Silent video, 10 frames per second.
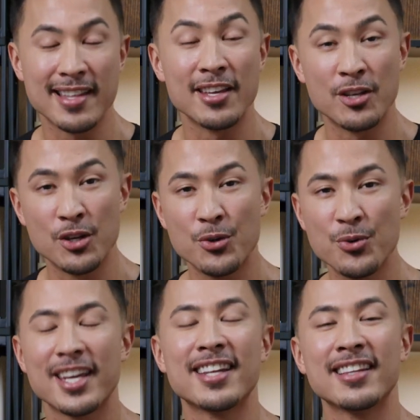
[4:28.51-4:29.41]
that
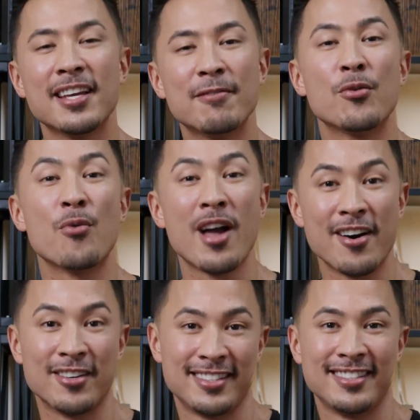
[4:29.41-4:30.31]
you can live well.